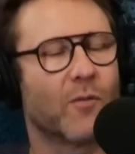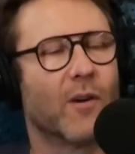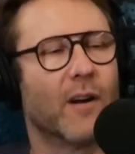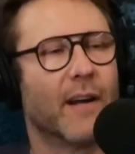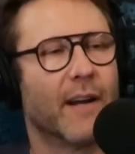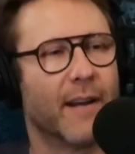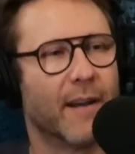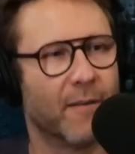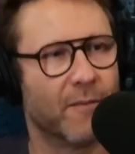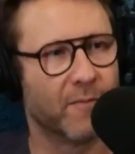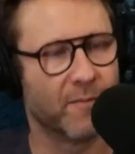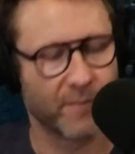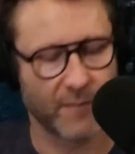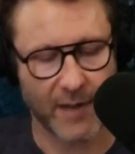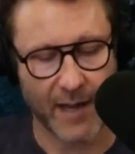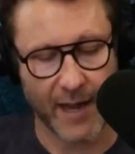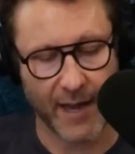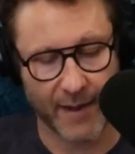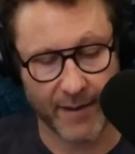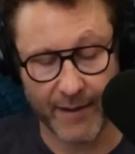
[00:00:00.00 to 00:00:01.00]
Right.
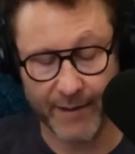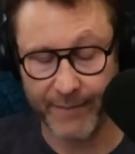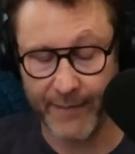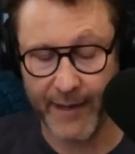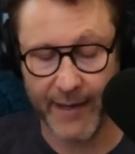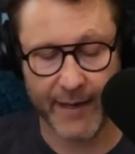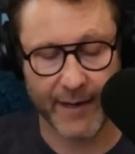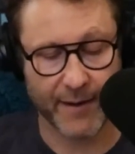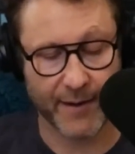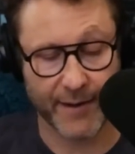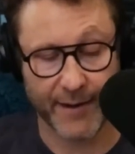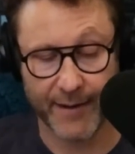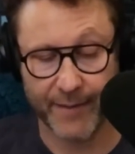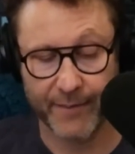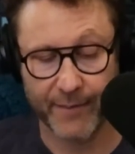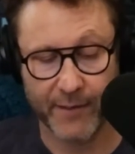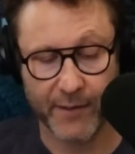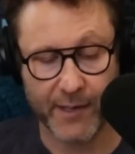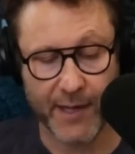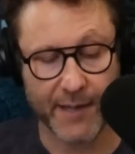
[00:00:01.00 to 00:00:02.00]
I hear
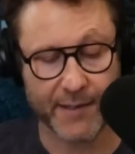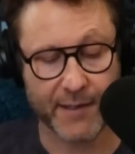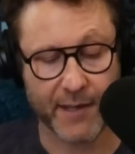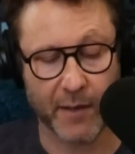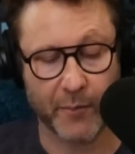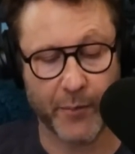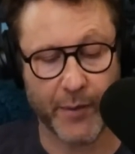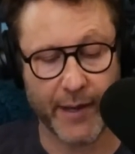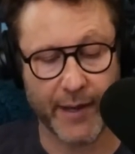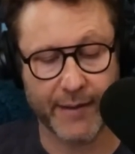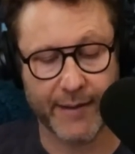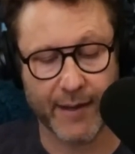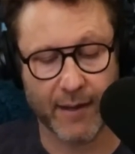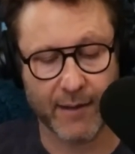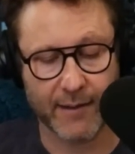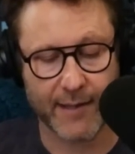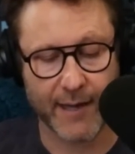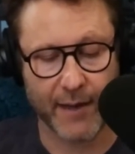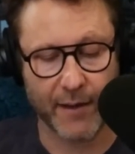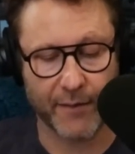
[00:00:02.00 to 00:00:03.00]
you. Jessica B.,
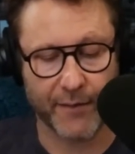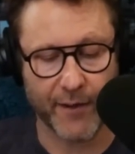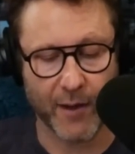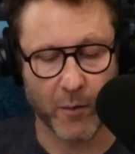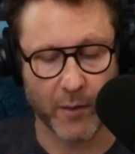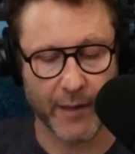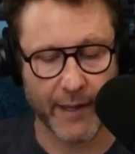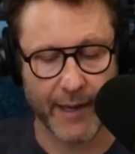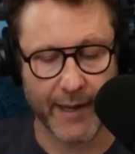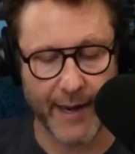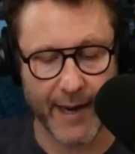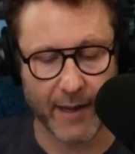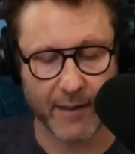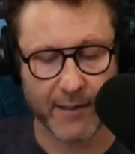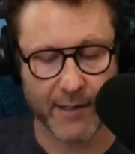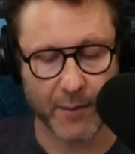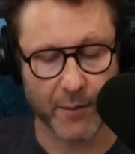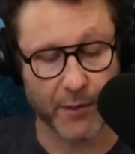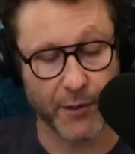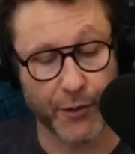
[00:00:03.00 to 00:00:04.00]
tell us how you felt when they
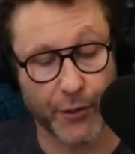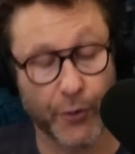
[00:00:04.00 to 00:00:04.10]
announced they were